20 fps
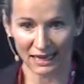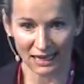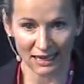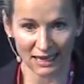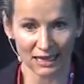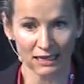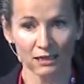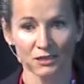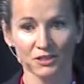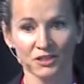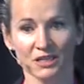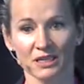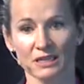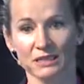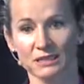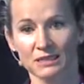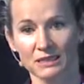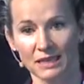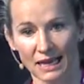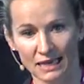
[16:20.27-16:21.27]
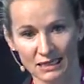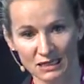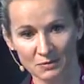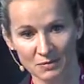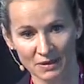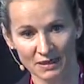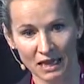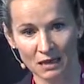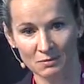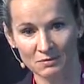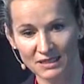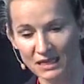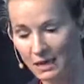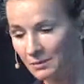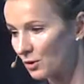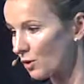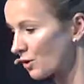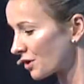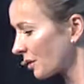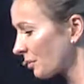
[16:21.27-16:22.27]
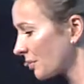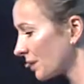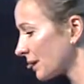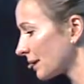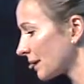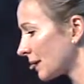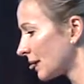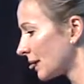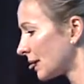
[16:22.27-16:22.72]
allergies, asthma comes up quite a bit,